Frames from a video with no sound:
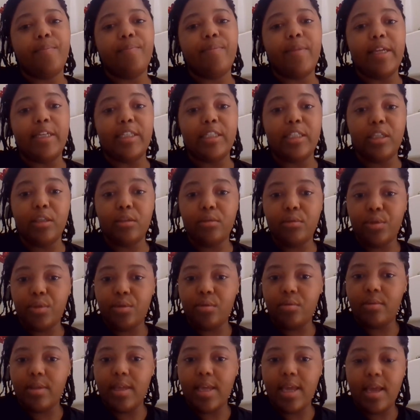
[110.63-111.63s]
they still
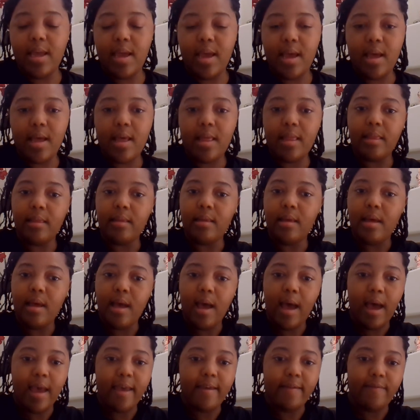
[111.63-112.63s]
do the
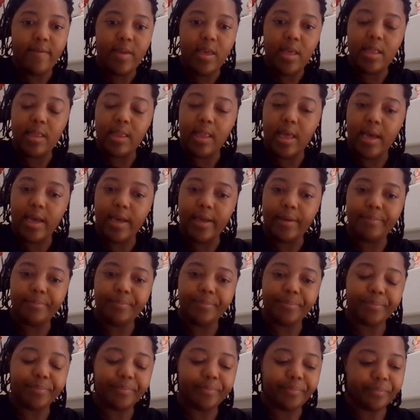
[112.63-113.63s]
IV line,
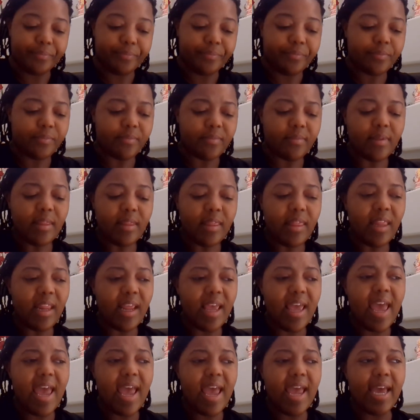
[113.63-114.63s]

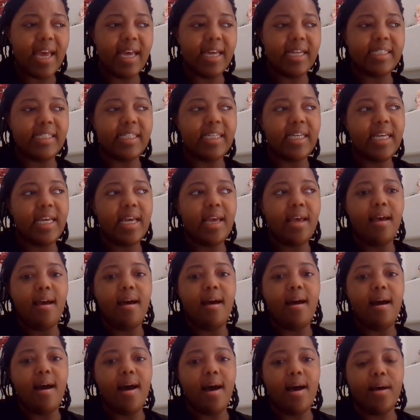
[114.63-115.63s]
and
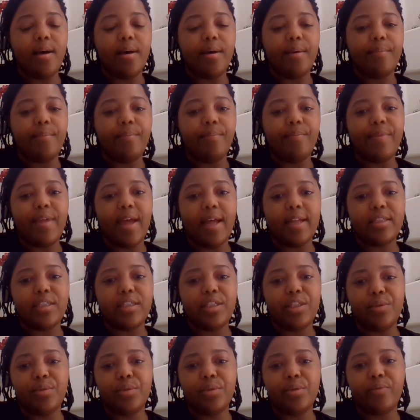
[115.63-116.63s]

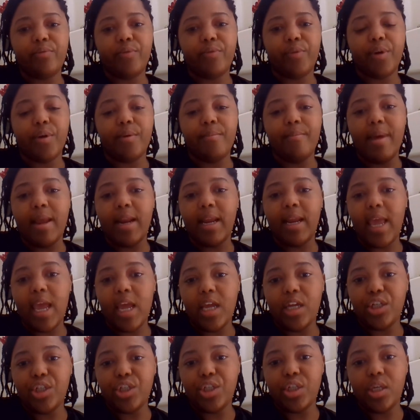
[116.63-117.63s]
that's used for
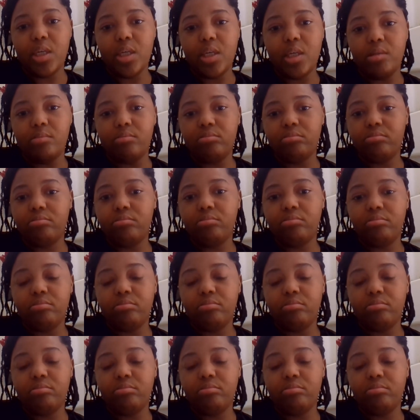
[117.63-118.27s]
medication,